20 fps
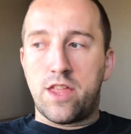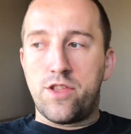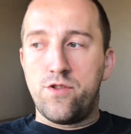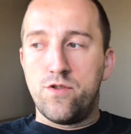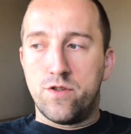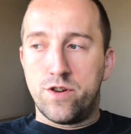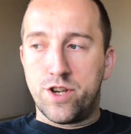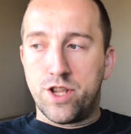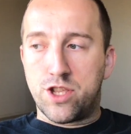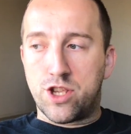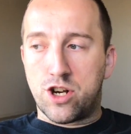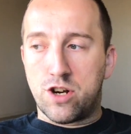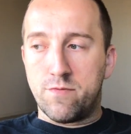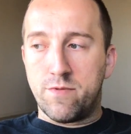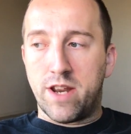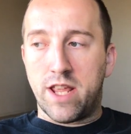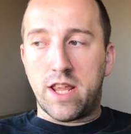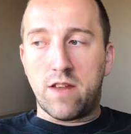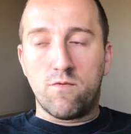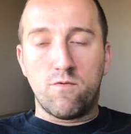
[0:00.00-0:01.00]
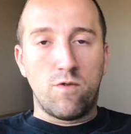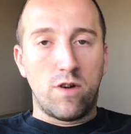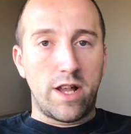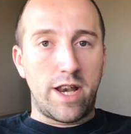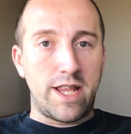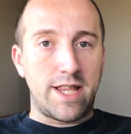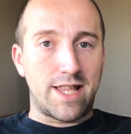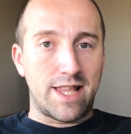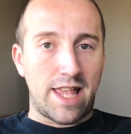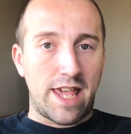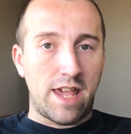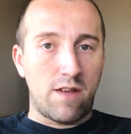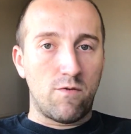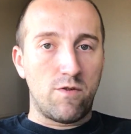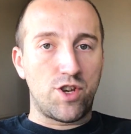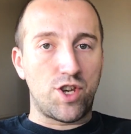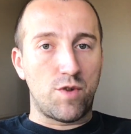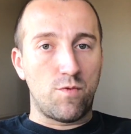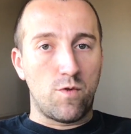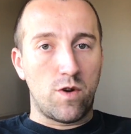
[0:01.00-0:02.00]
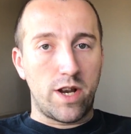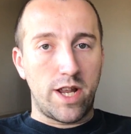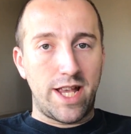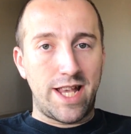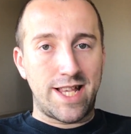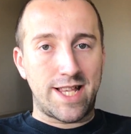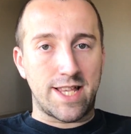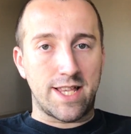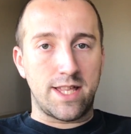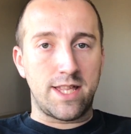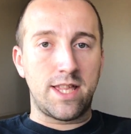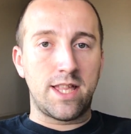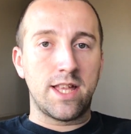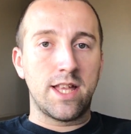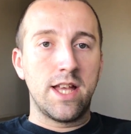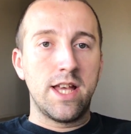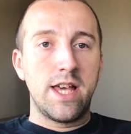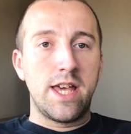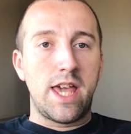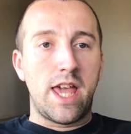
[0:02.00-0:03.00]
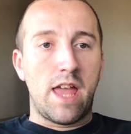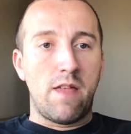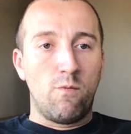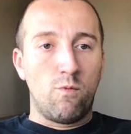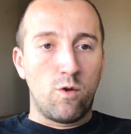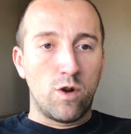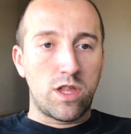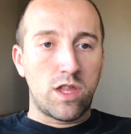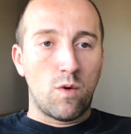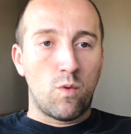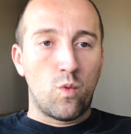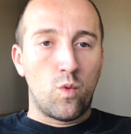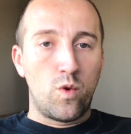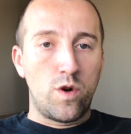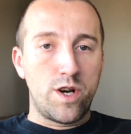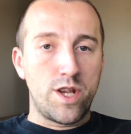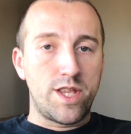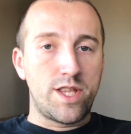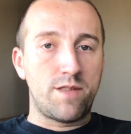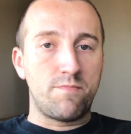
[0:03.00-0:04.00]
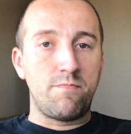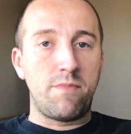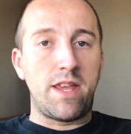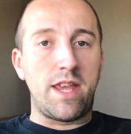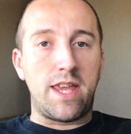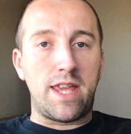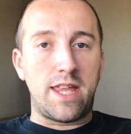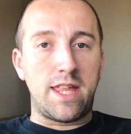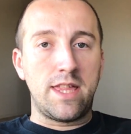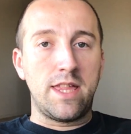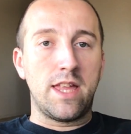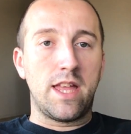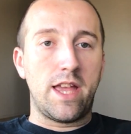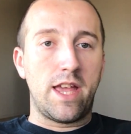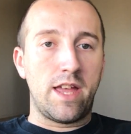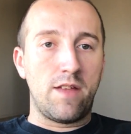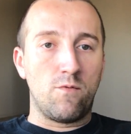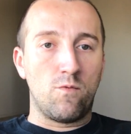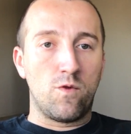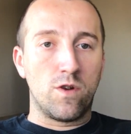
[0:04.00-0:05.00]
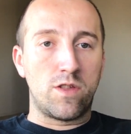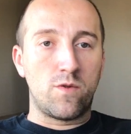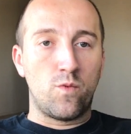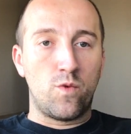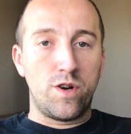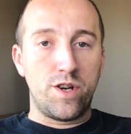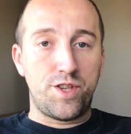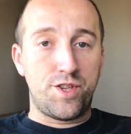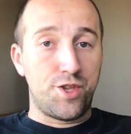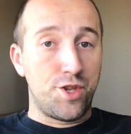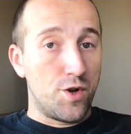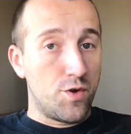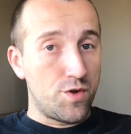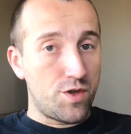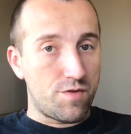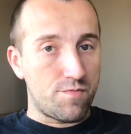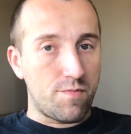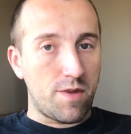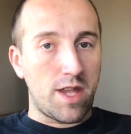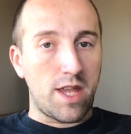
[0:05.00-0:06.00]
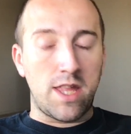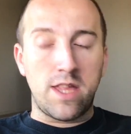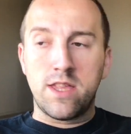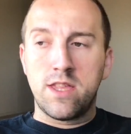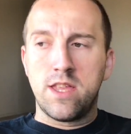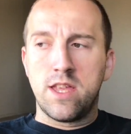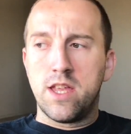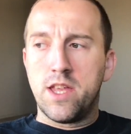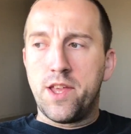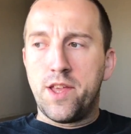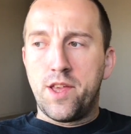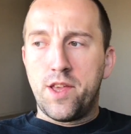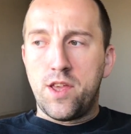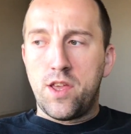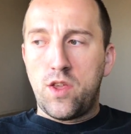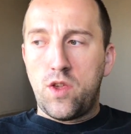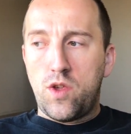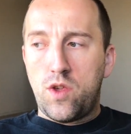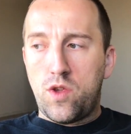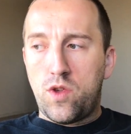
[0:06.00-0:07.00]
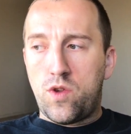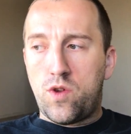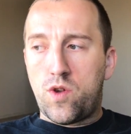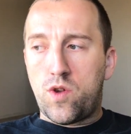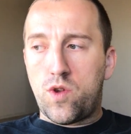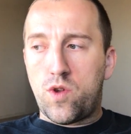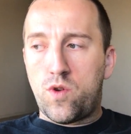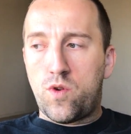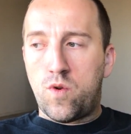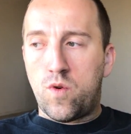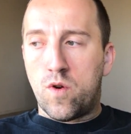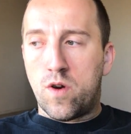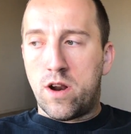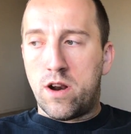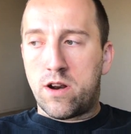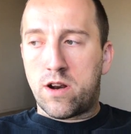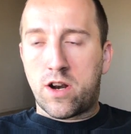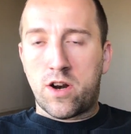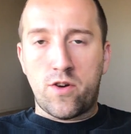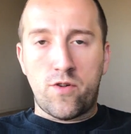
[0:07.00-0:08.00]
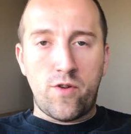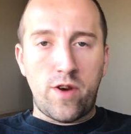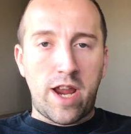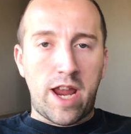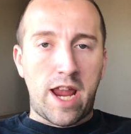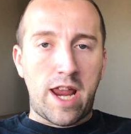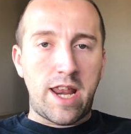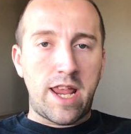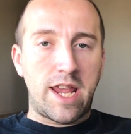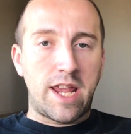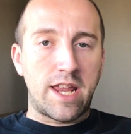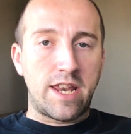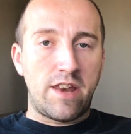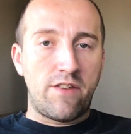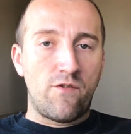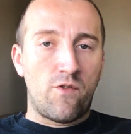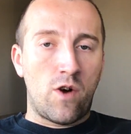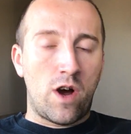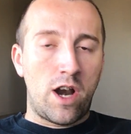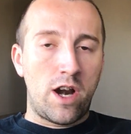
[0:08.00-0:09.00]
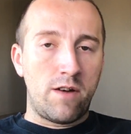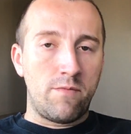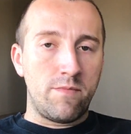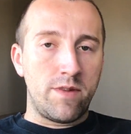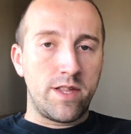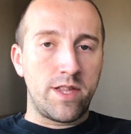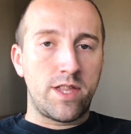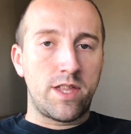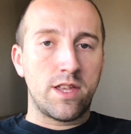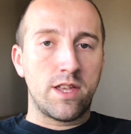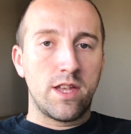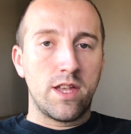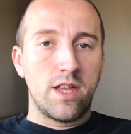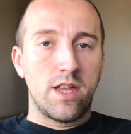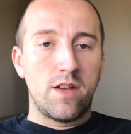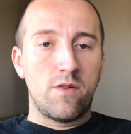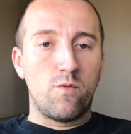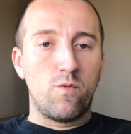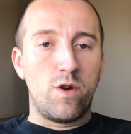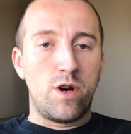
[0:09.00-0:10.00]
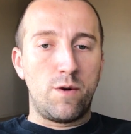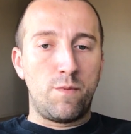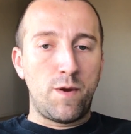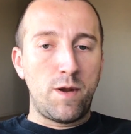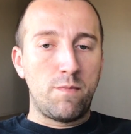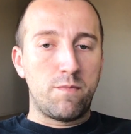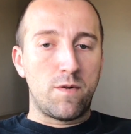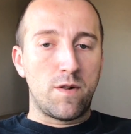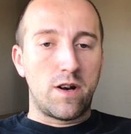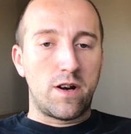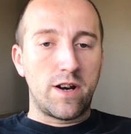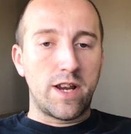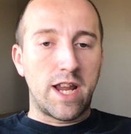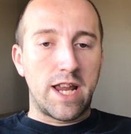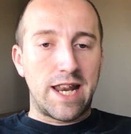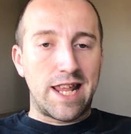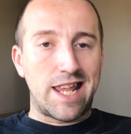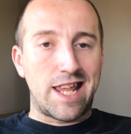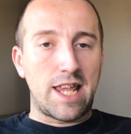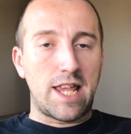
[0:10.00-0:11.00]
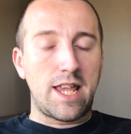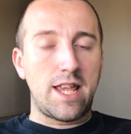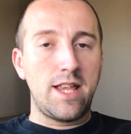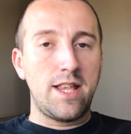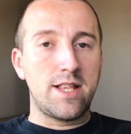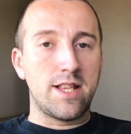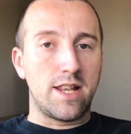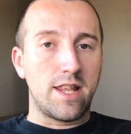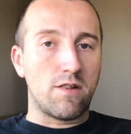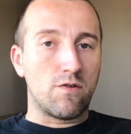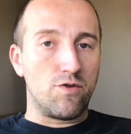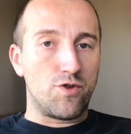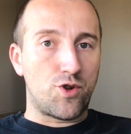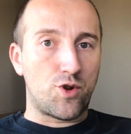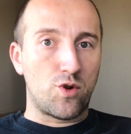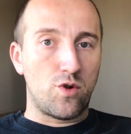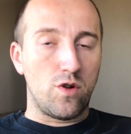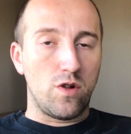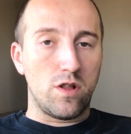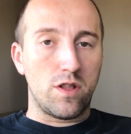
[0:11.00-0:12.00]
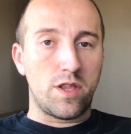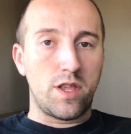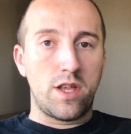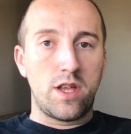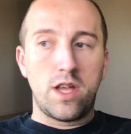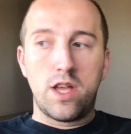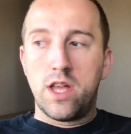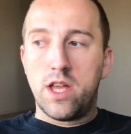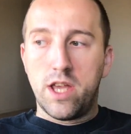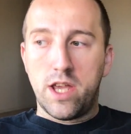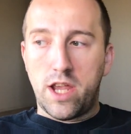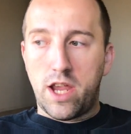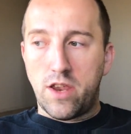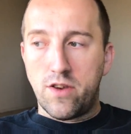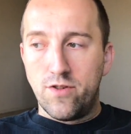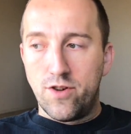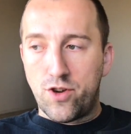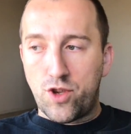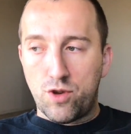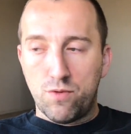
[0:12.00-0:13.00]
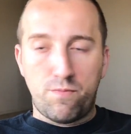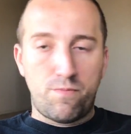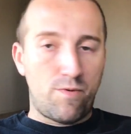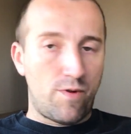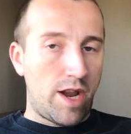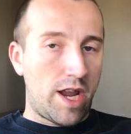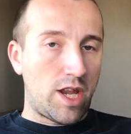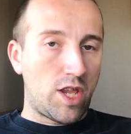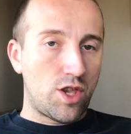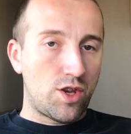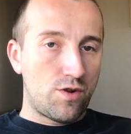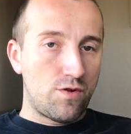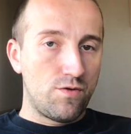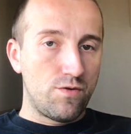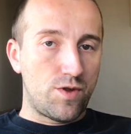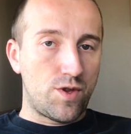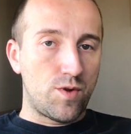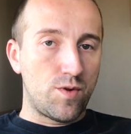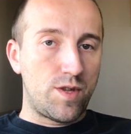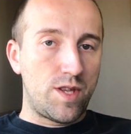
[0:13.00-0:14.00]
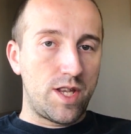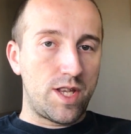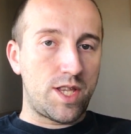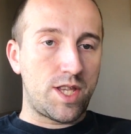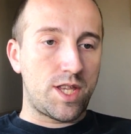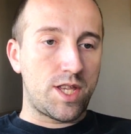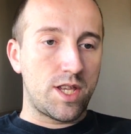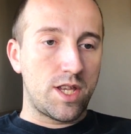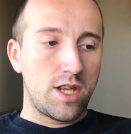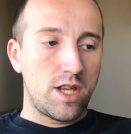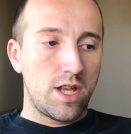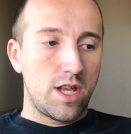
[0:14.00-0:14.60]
and you're determining what is language and what isn't, and what the words mean and what words don't mean, you are creating an environment where people are getting easily controlled. In order to break through to this